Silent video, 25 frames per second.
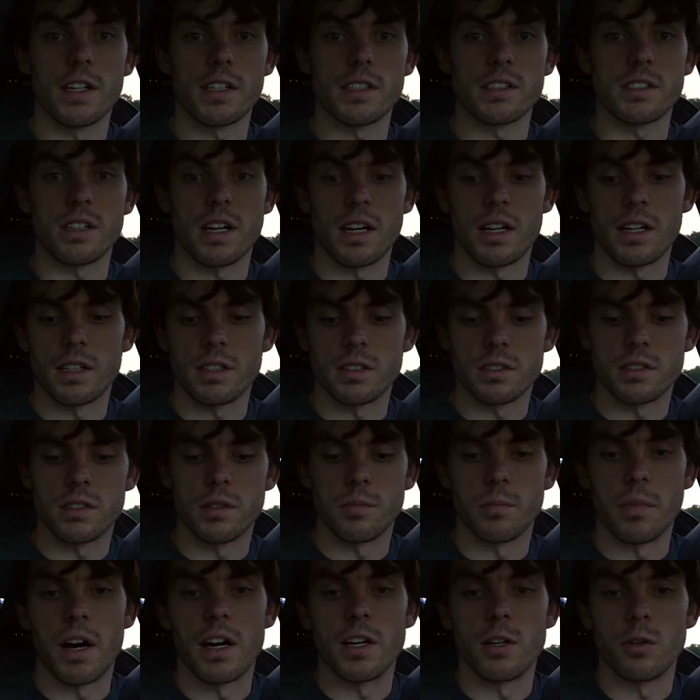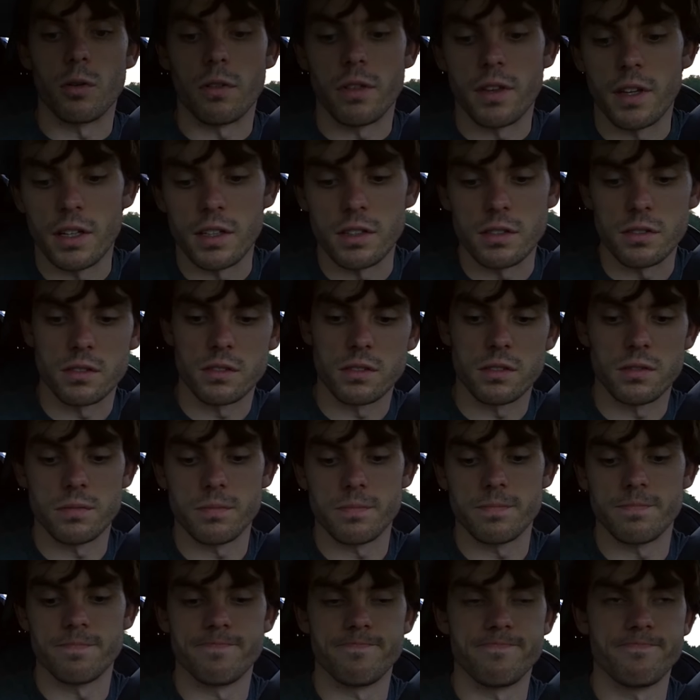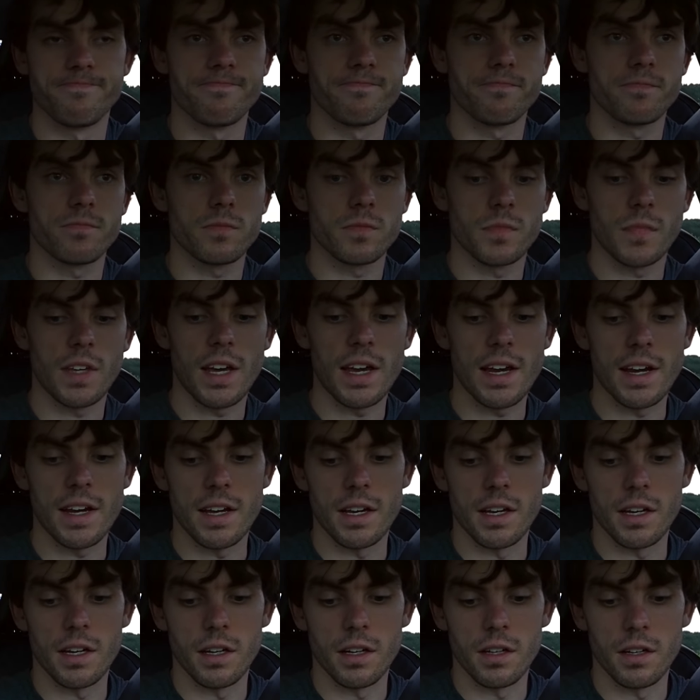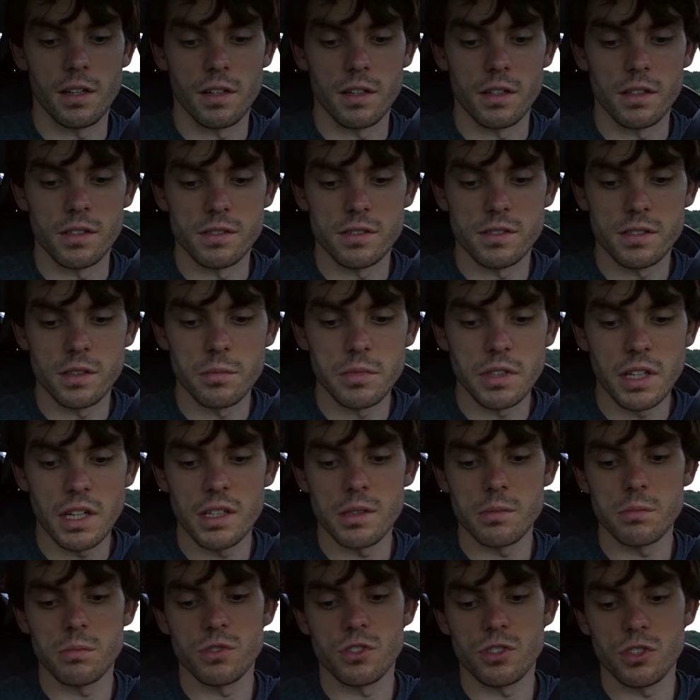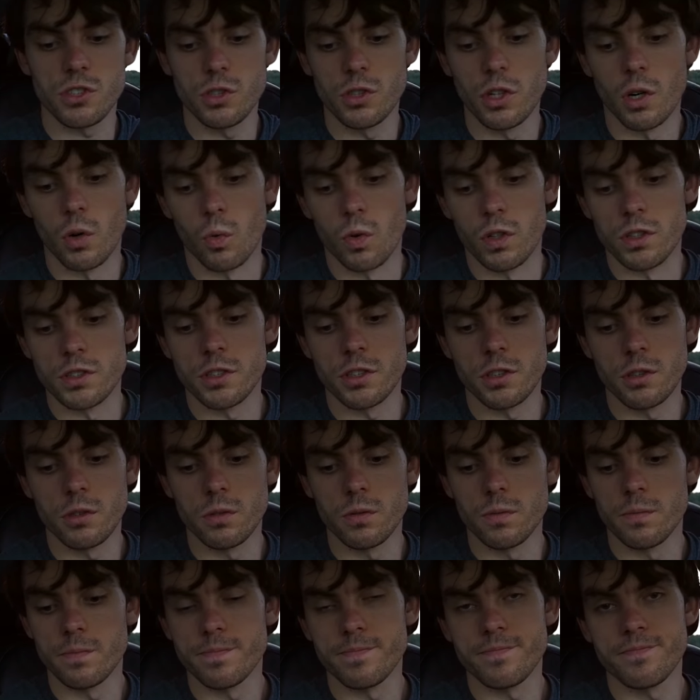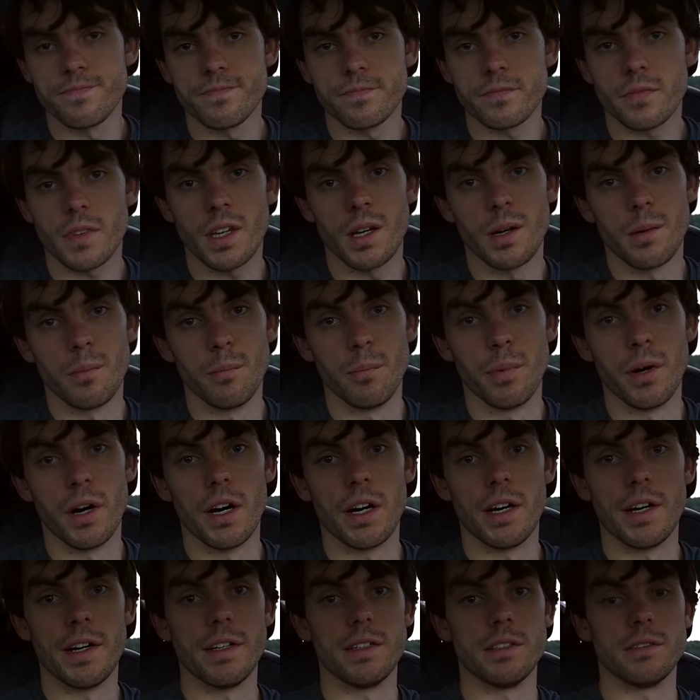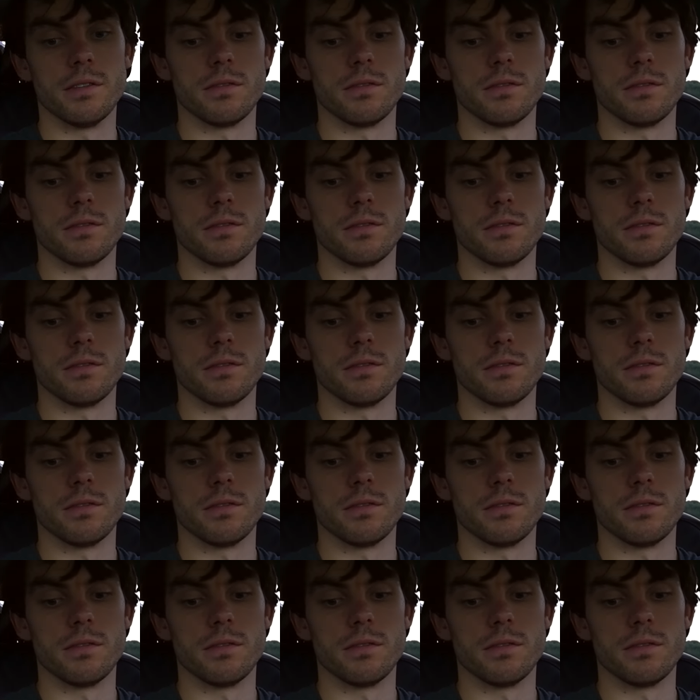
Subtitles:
exciting to buy new things. And sometimes you don't want to, but